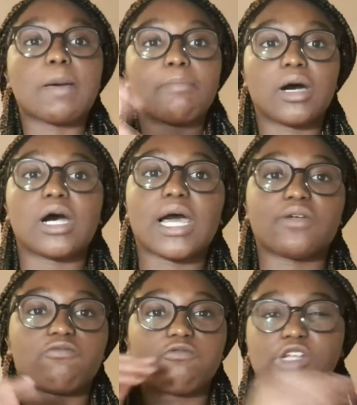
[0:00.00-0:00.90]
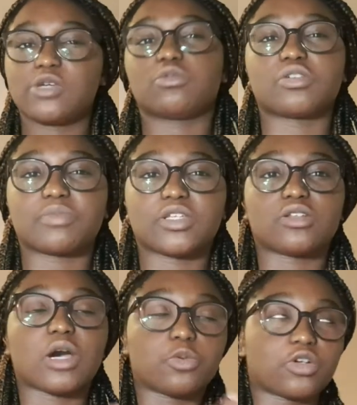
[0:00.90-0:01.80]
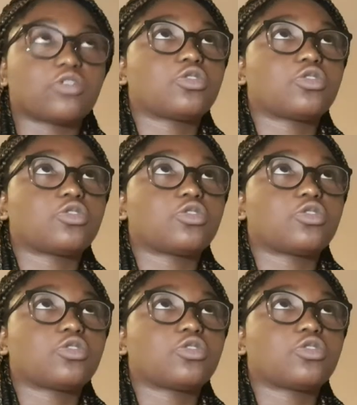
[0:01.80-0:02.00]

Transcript: but I want to